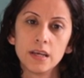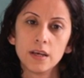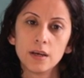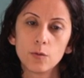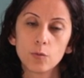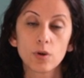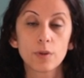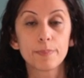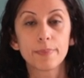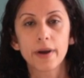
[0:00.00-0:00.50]

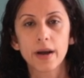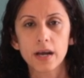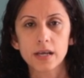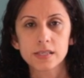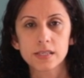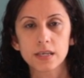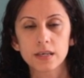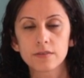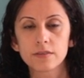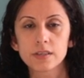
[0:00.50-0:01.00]
We
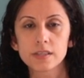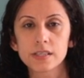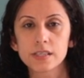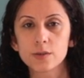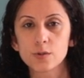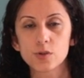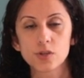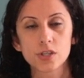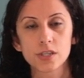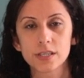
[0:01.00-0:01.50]
passed, obviously. It
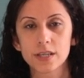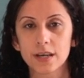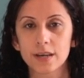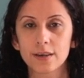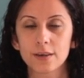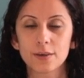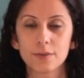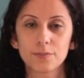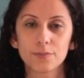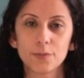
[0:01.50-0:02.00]
was just
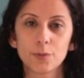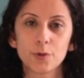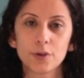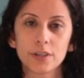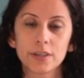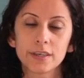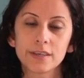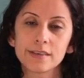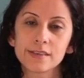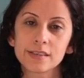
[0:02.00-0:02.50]

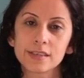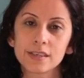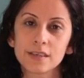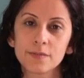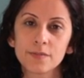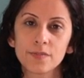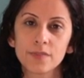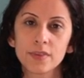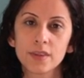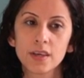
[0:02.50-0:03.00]
really easy.